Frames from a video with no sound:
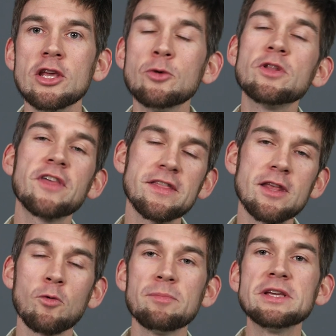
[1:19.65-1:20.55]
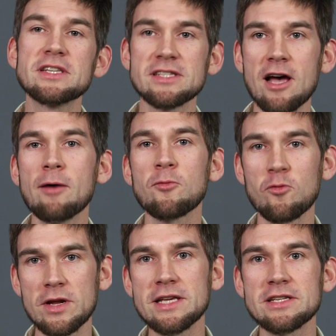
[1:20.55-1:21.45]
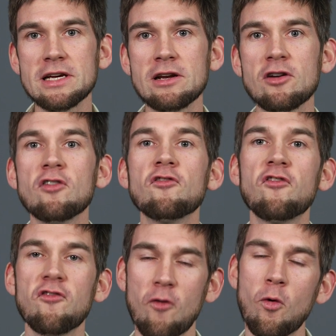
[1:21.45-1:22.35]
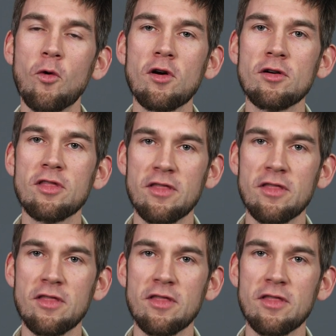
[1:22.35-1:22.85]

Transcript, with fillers: You would think there would be some reason for